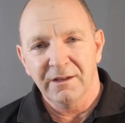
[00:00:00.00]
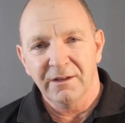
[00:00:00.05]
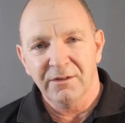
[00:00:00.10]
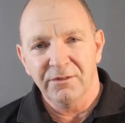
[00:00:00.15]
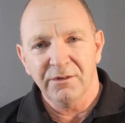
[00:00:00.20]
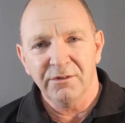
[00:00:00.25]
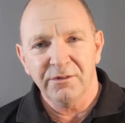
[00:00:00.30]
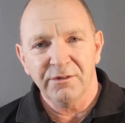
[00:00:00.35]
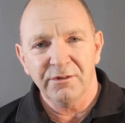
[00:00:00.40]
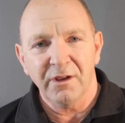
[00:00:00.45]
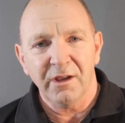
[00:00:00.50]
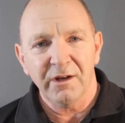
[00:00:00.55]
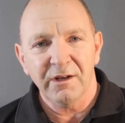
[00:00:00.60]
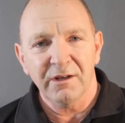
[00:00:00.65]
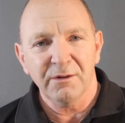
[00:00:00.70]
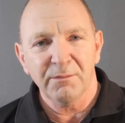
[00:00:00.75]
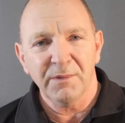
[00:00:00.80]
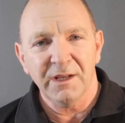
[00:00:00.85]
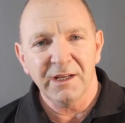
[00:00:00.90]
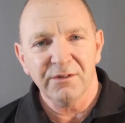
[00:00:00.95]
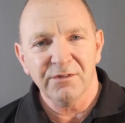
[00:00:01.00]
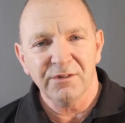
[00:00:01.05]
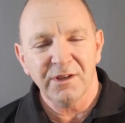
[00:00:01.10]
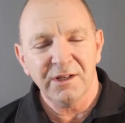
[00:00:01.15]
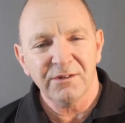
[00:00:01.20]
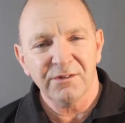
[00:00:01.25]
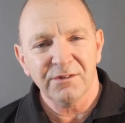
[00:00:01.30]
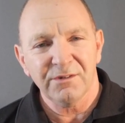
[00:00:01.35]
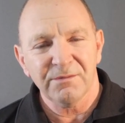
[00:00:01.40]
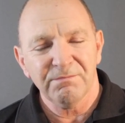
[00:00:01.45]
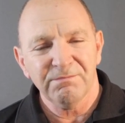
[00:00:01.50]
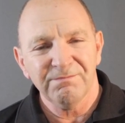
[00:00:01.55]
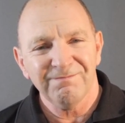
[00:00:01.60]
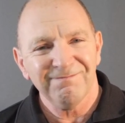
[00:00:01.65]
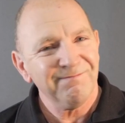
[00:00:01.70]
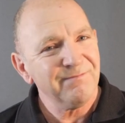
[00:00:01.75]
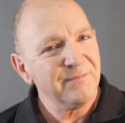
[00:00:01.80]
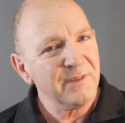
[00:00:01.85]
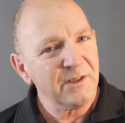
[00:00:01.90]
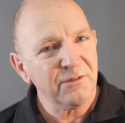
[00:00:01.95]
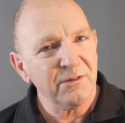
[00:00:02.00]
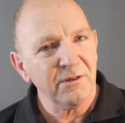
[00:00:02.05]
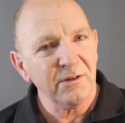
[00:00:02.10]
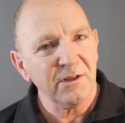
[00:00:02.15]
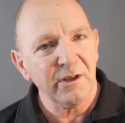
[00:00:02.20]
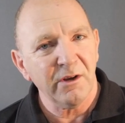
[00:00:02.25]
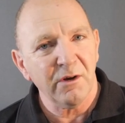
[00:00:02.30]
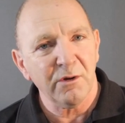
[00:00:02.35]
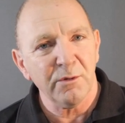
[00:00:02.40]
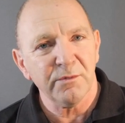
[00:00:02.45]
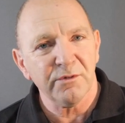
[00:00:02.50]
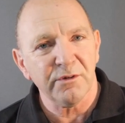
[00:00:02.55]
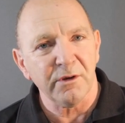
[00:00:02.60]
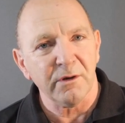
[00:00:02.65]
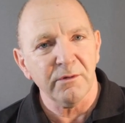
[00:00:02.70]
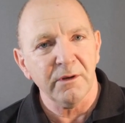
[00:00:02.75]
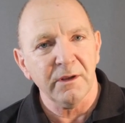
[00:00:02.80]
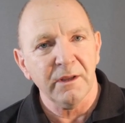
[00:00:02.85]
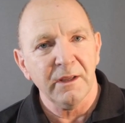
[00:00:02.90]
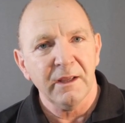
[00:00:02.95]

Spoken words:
Is this starting to make sense? I certainly hope so.